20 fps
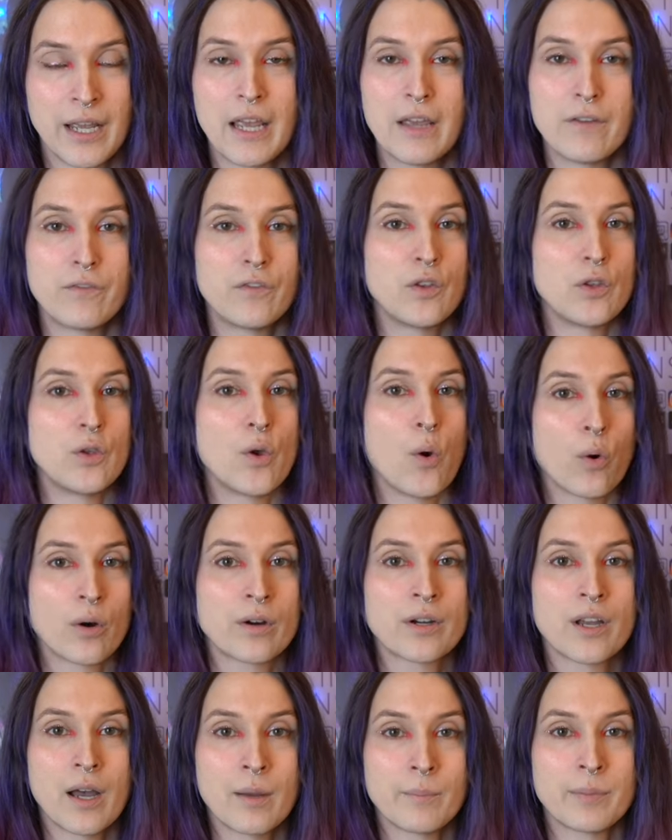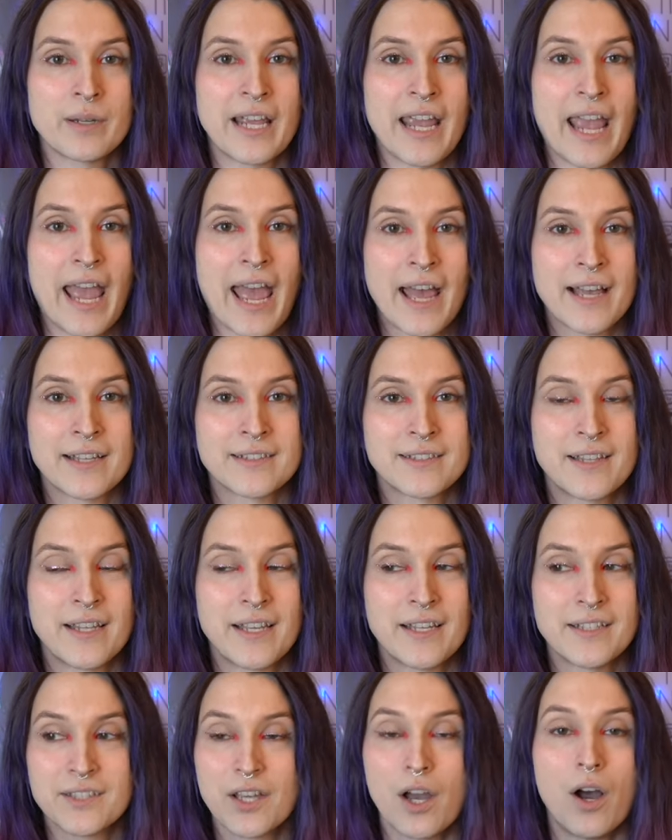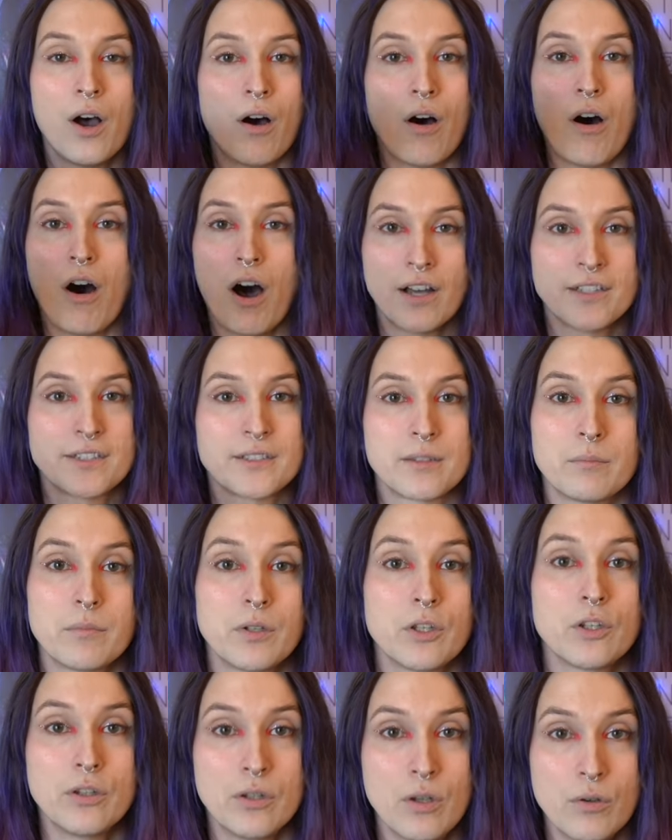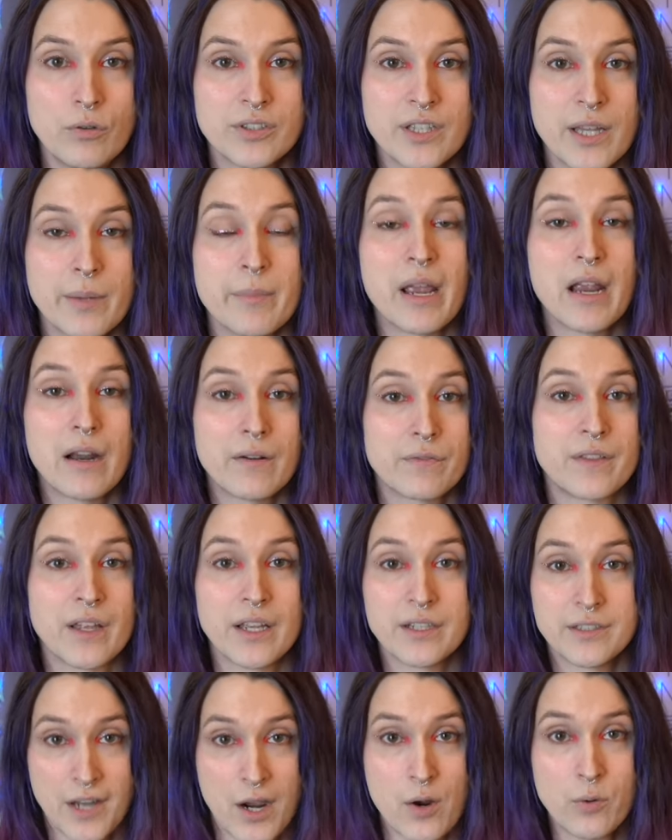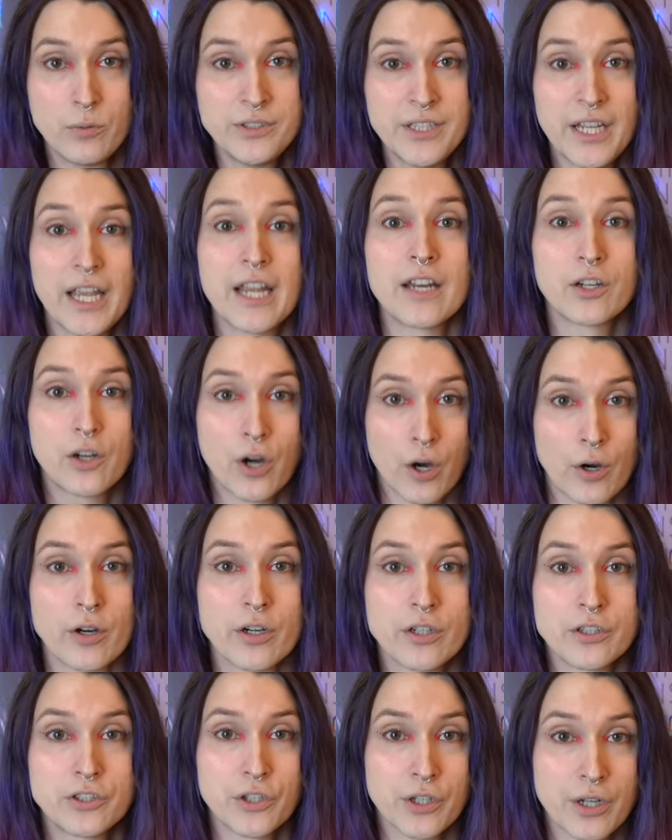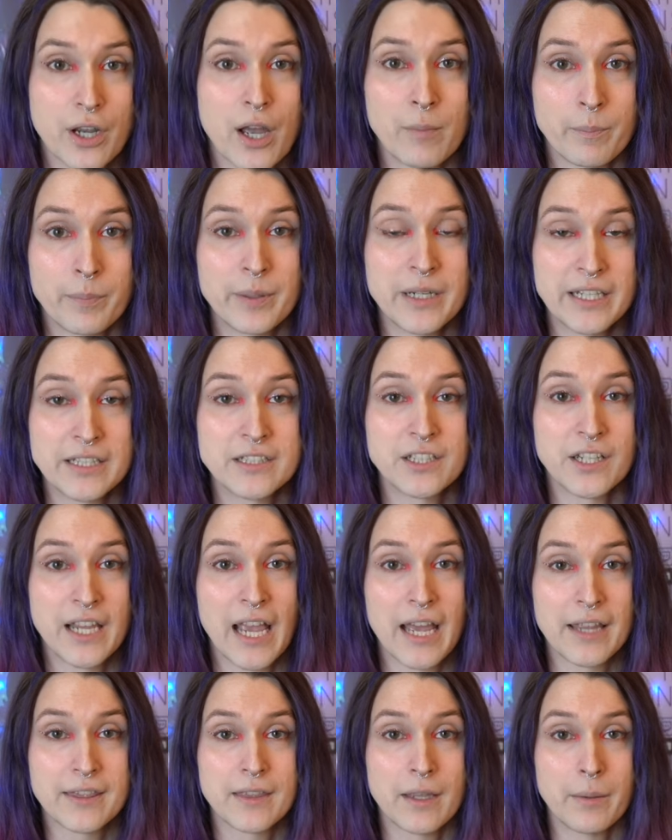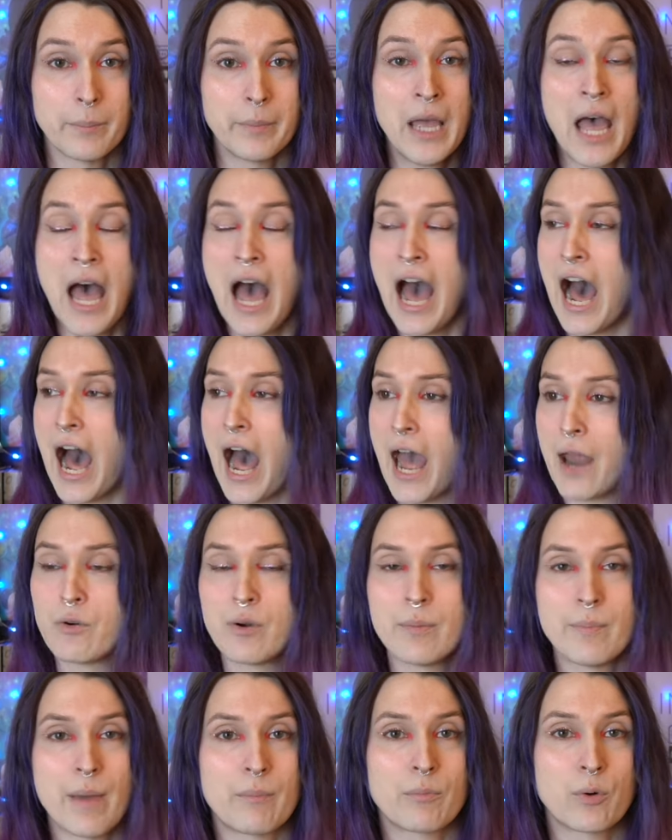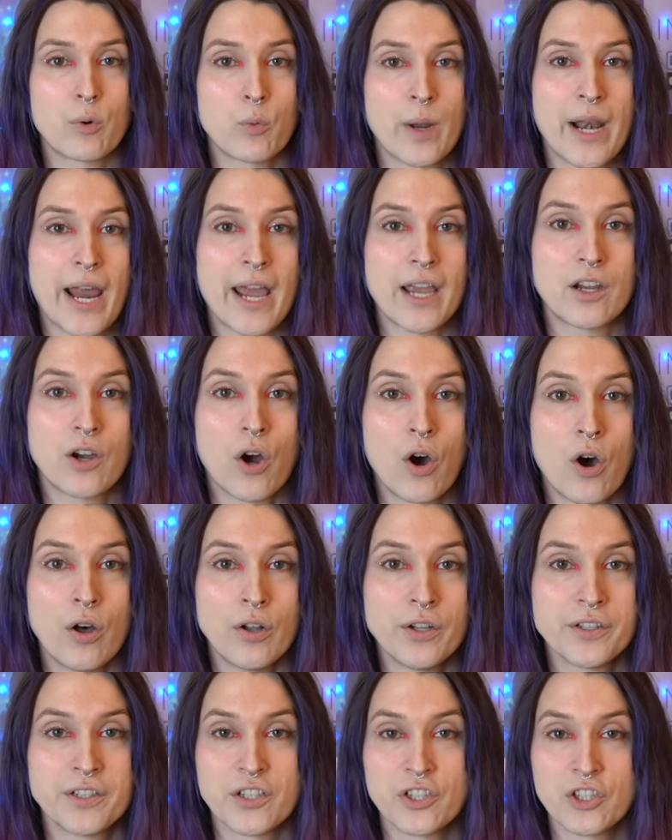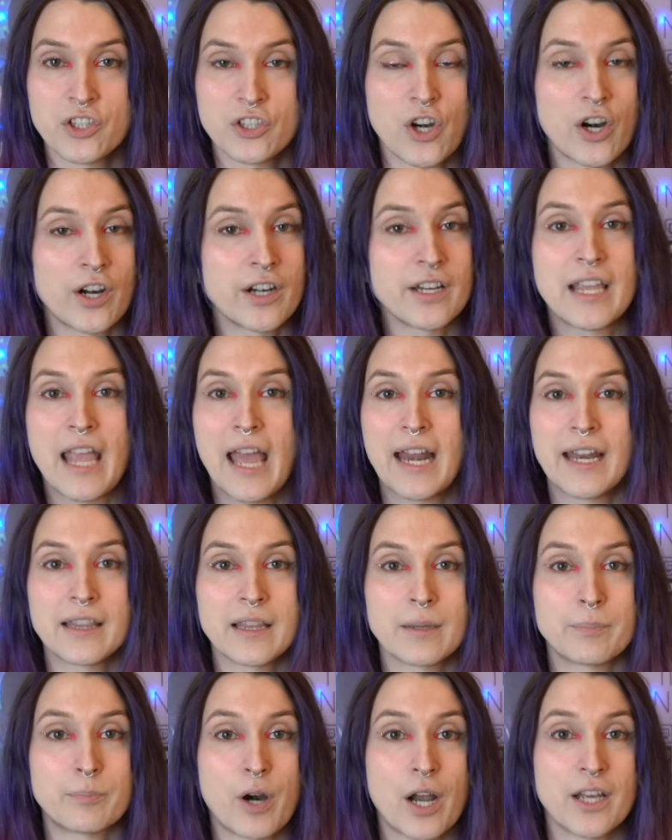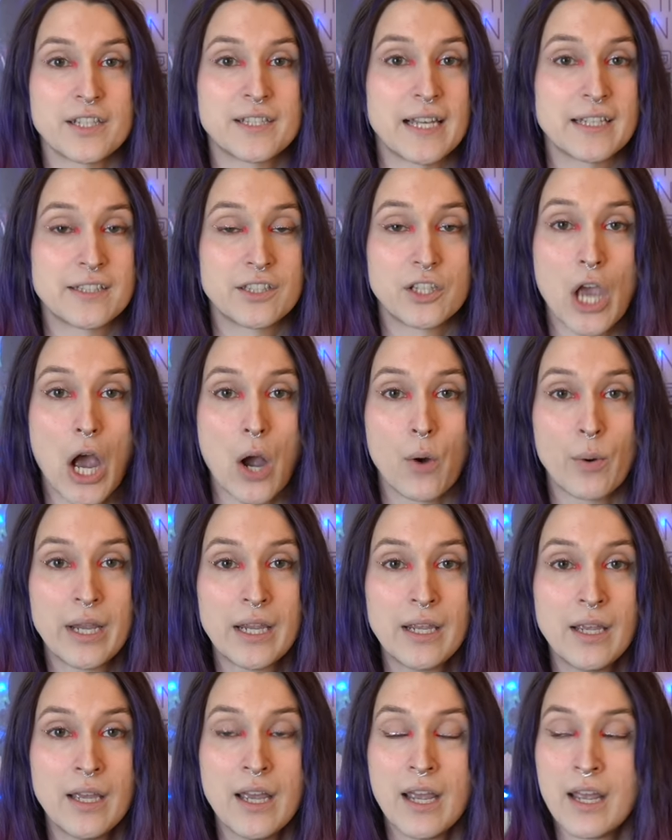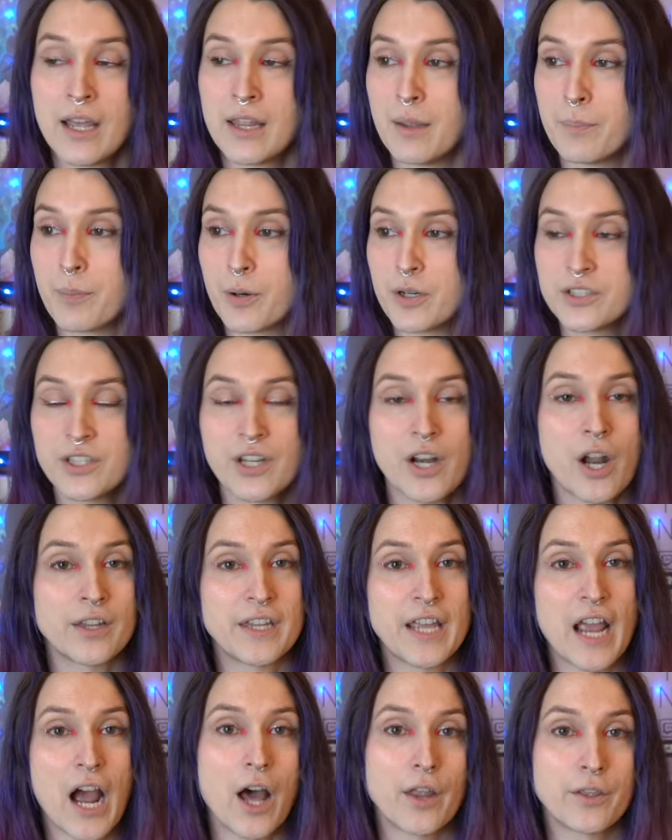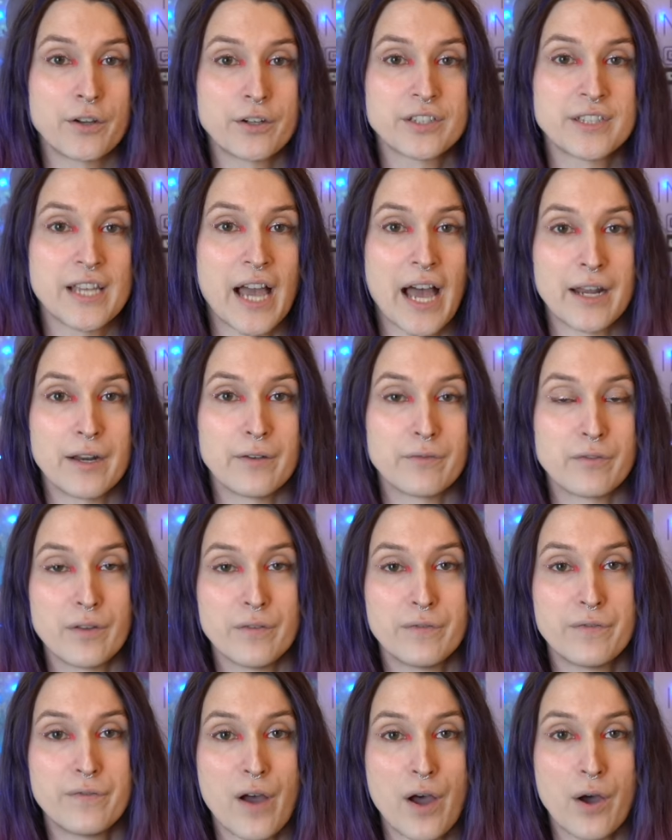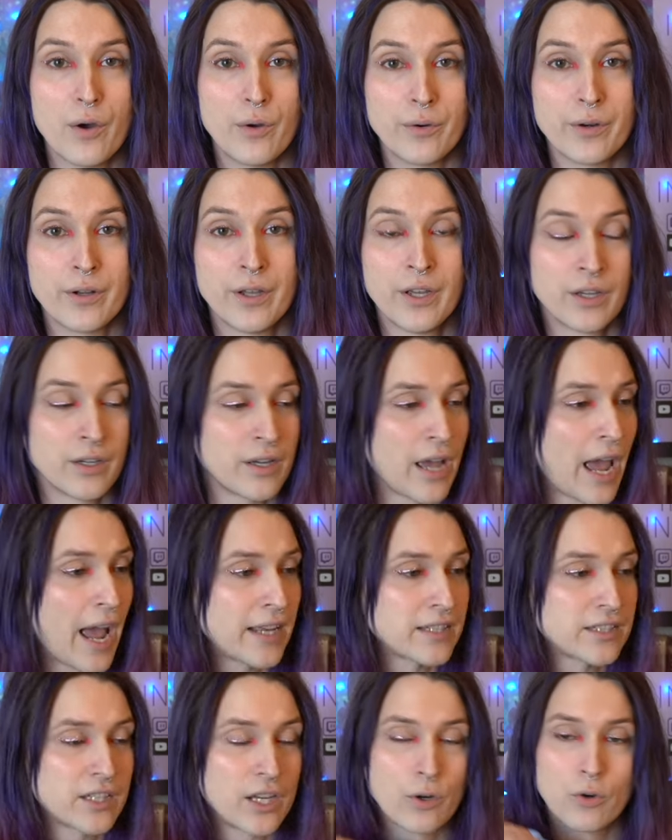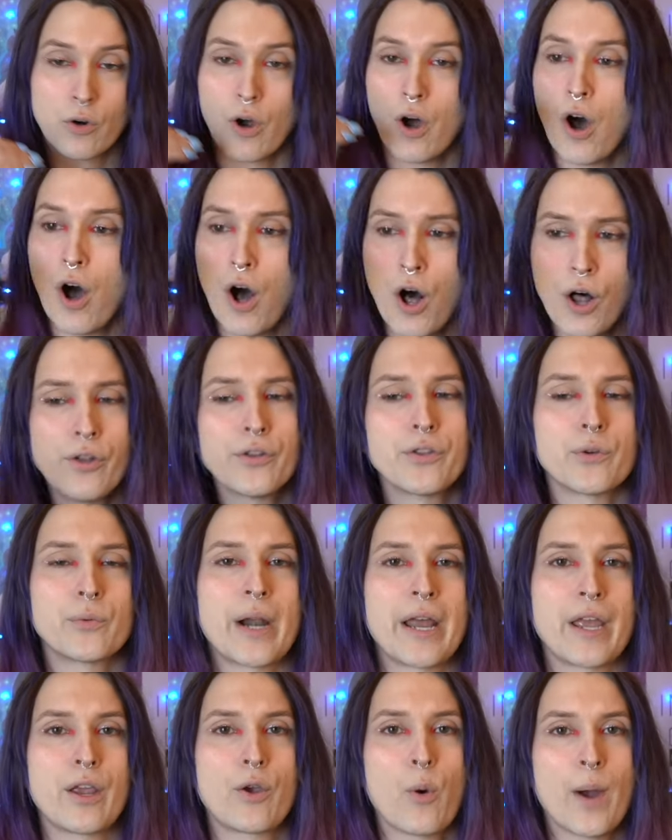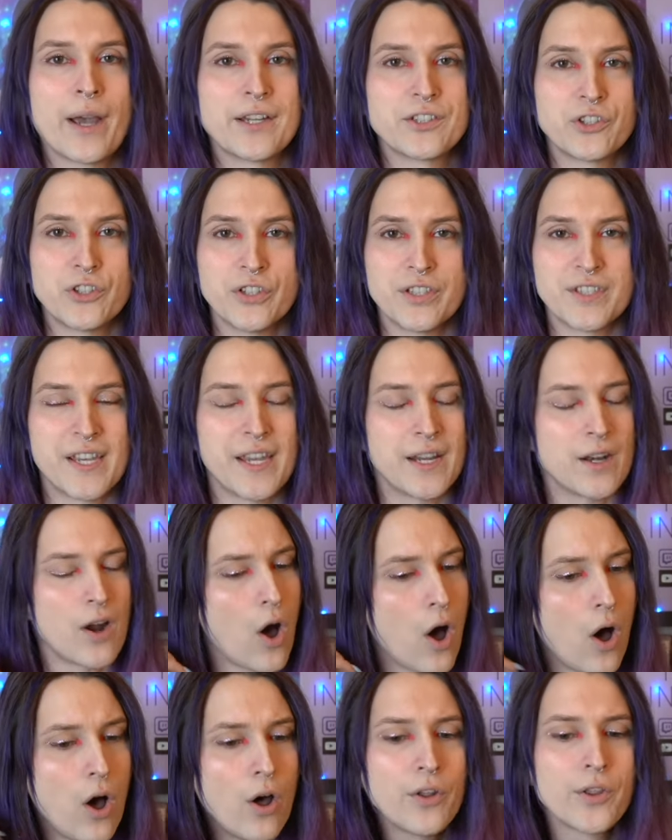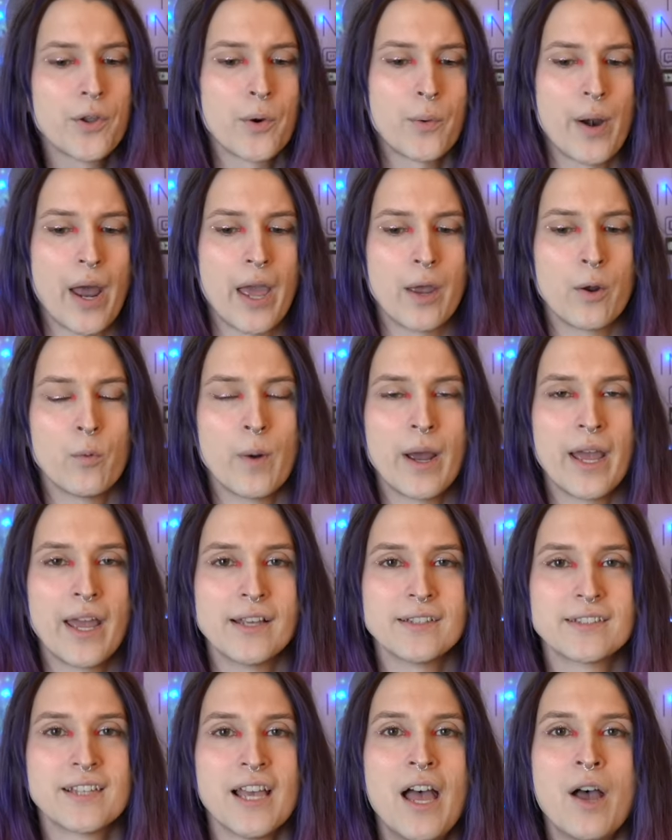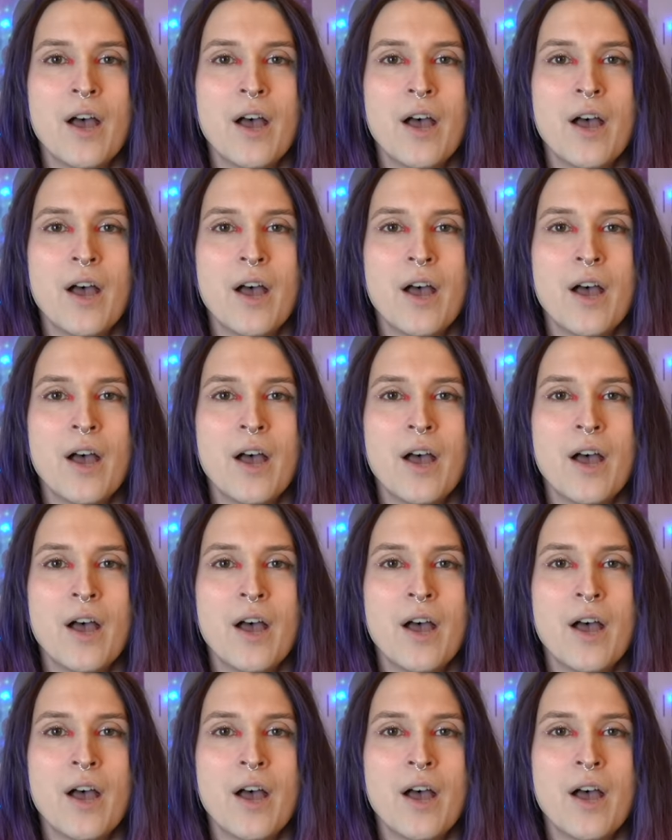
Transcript: If your company has these, awesome. Use them. If they don't, encourage your company to get them. I remember when I called to start getting the process going, the person on the other side of the phone asking all the right questions in all the right ways.